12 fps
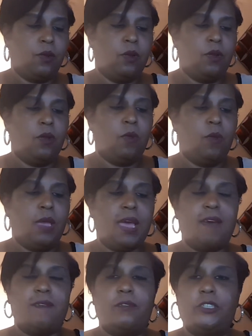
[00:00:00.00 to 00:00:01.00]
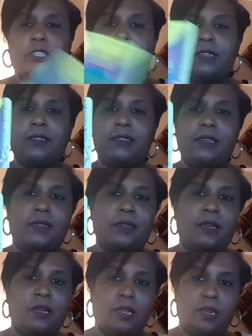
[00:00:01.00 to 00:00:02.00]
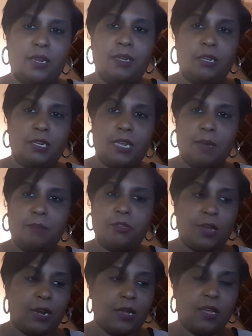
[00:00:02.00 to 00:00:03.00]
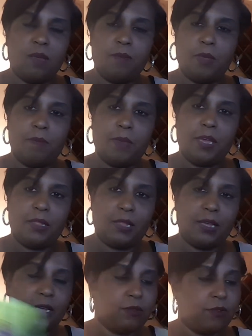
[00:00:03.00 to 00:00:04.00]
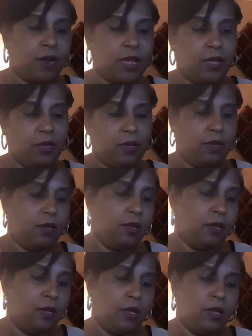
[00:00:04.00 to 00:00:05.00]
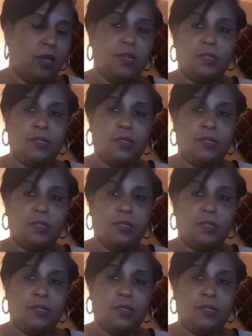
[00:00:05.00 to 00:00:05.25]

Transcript: We have justice, they, them trying to come in make things right, the